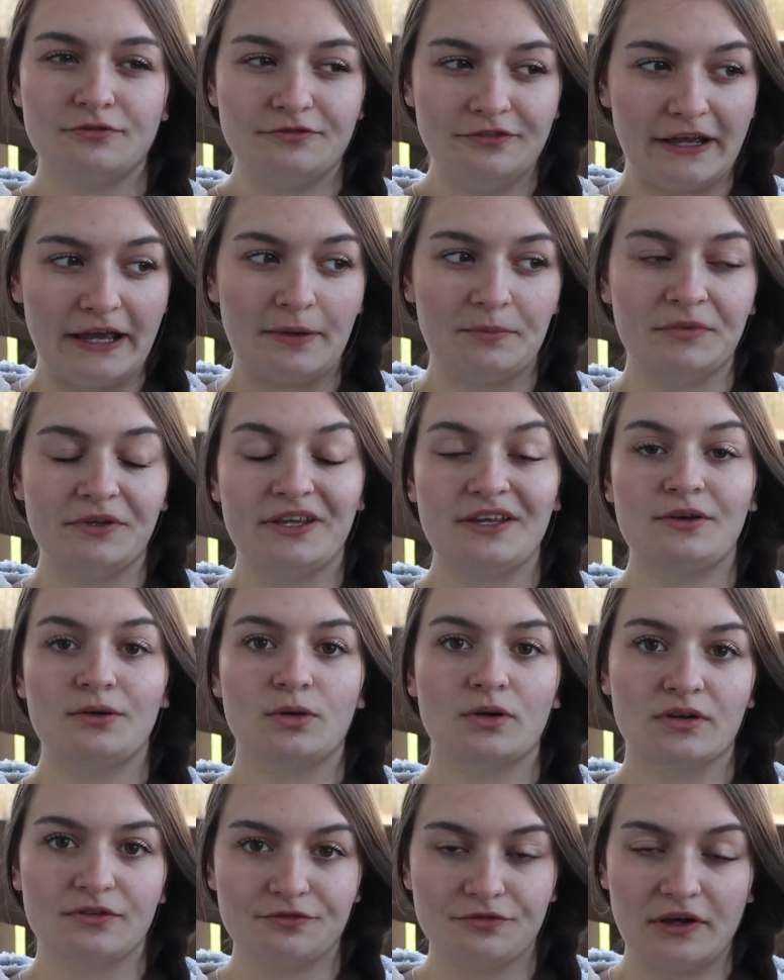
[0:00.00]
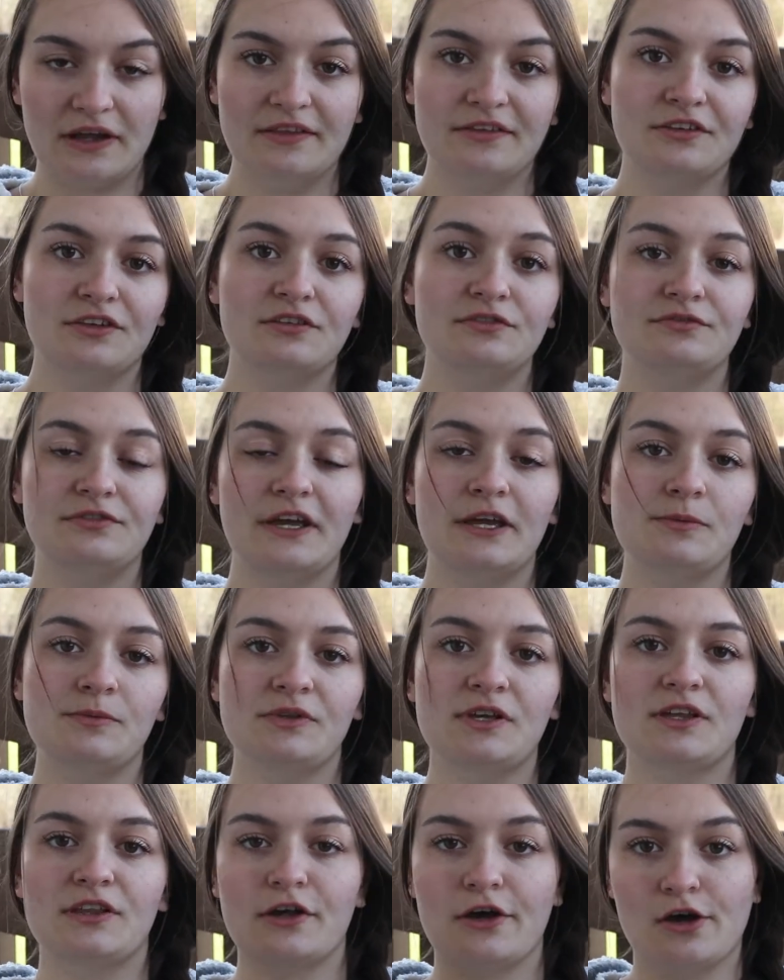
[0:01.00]
family or friends of the
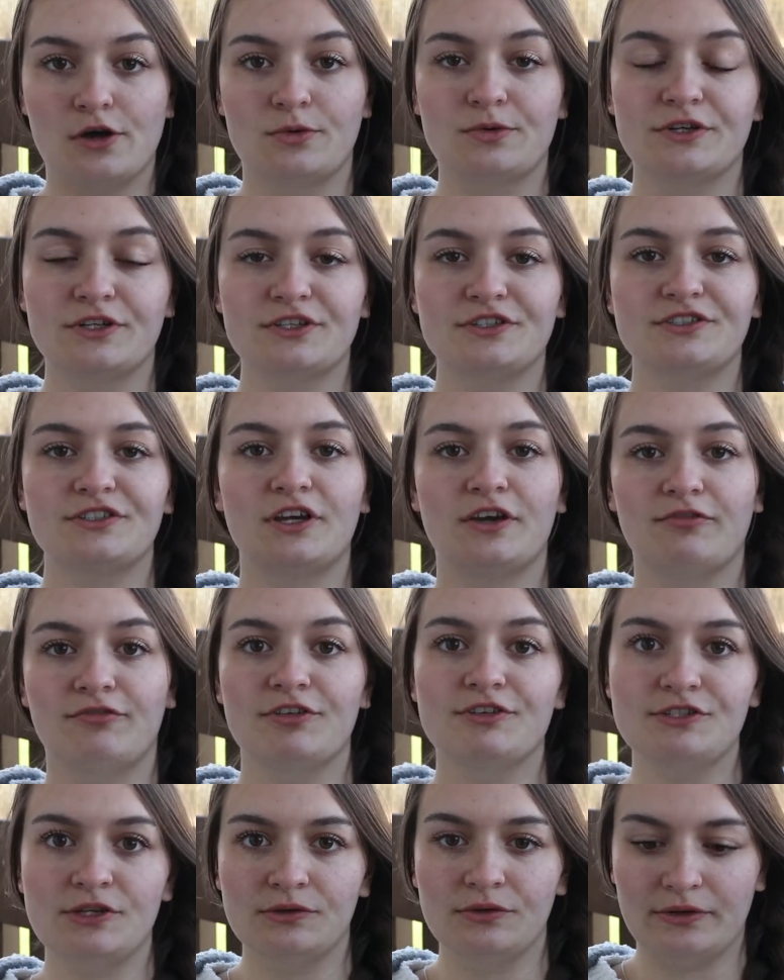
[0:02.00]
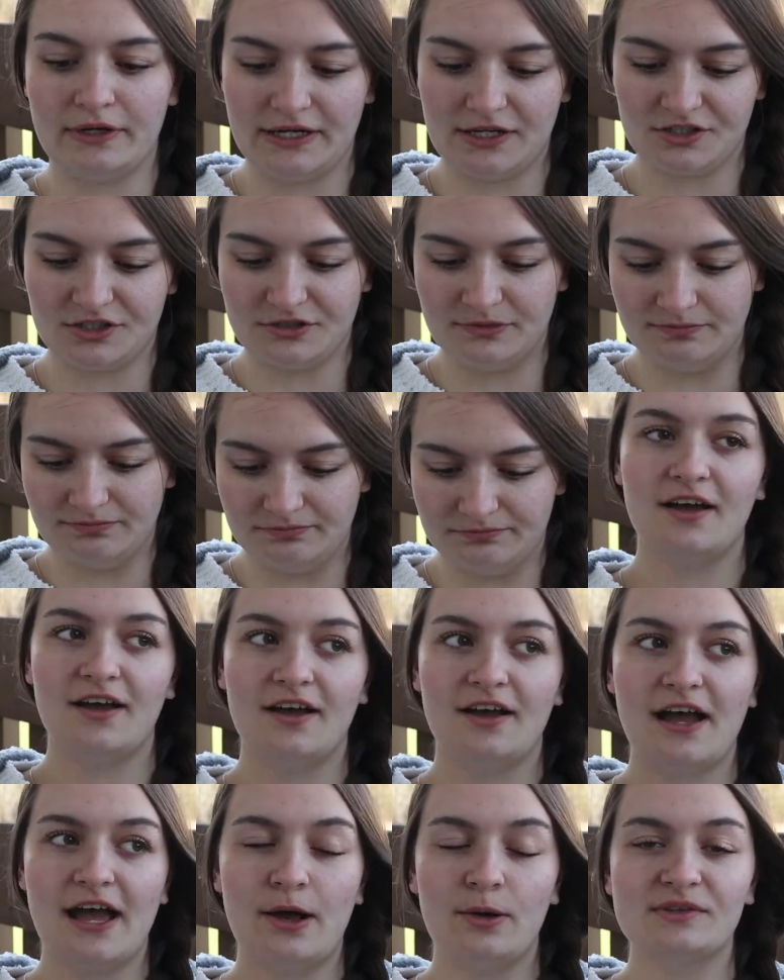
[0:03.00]
family or the owners of the dude ranch.
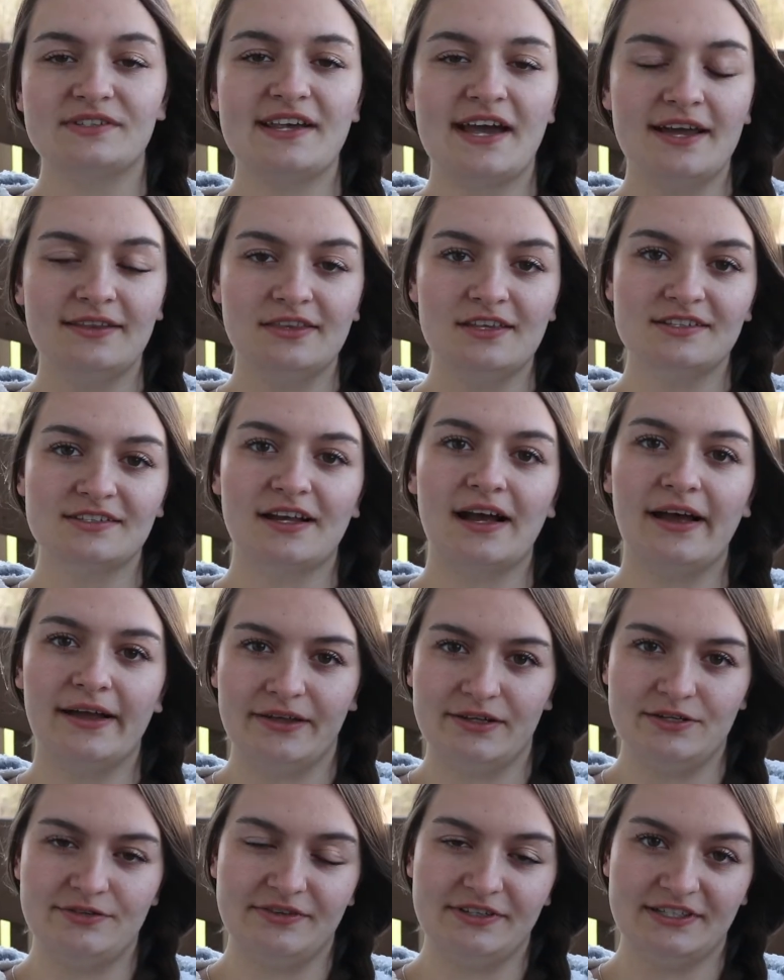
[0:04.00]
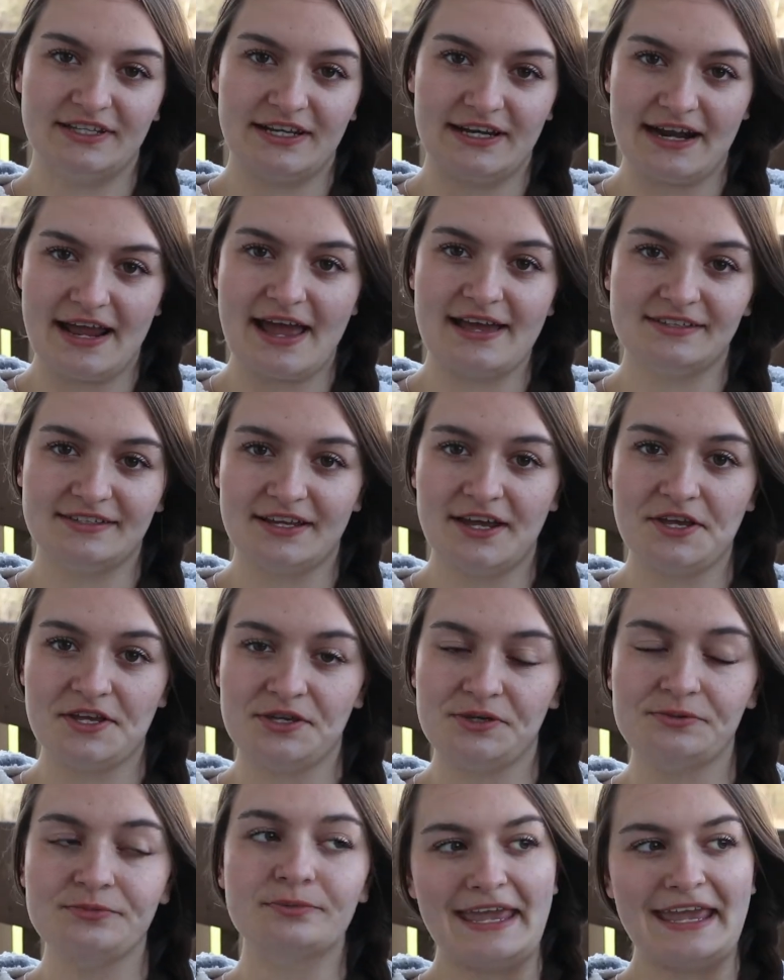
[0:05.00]
I was at this college visit at
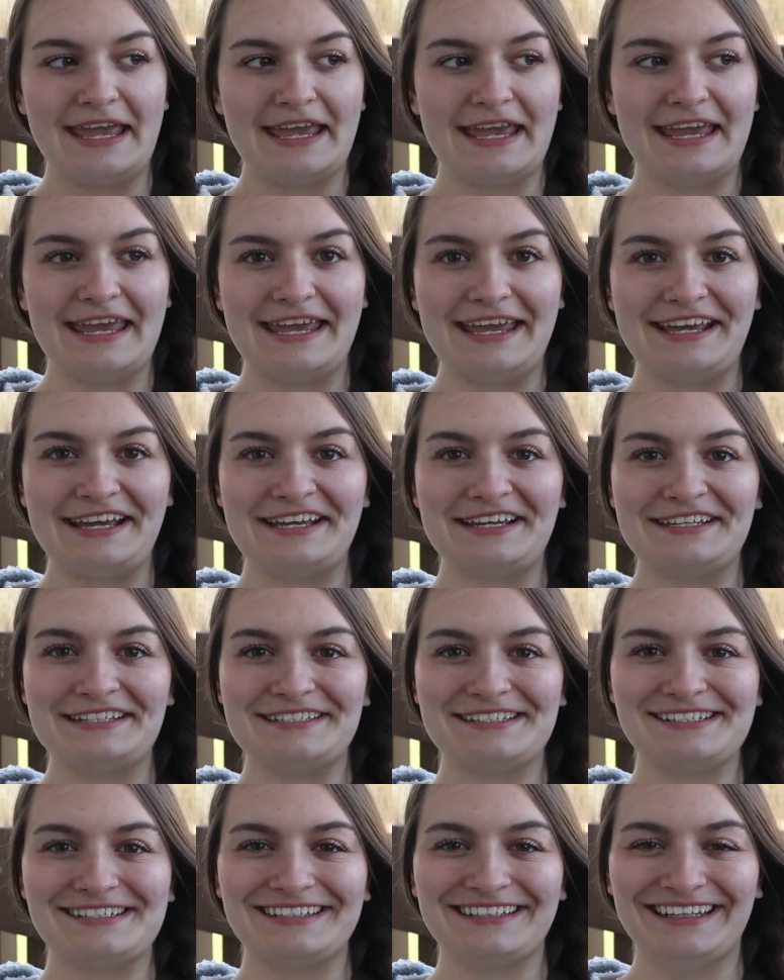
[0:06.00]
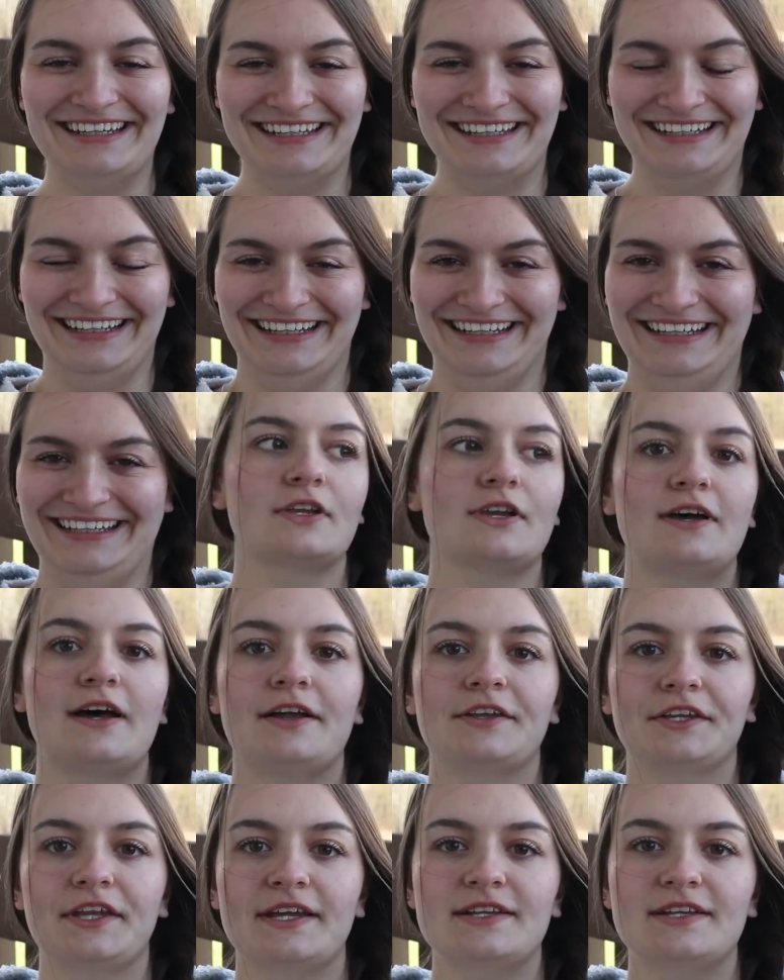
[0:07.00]
SIU, and on